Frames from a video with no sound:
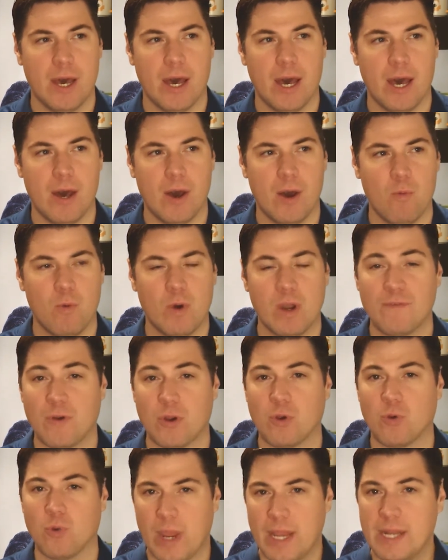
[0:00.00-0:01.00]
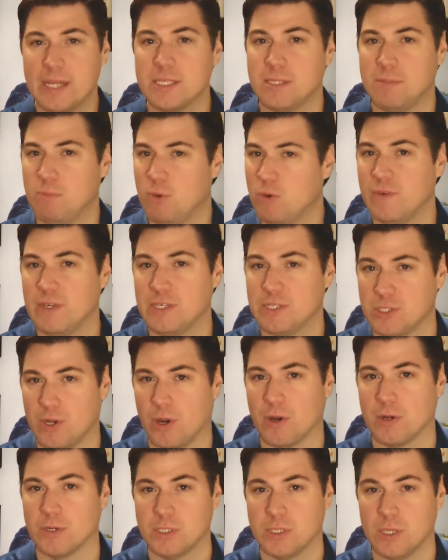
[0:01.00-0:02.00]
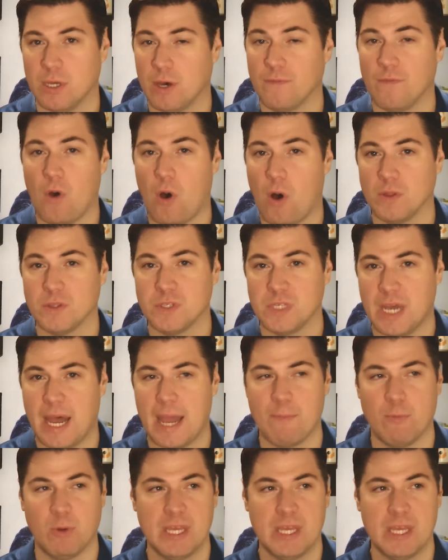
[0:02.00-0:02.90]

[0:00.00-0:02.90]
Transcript: Uh, one of our greatest movie stars of all time.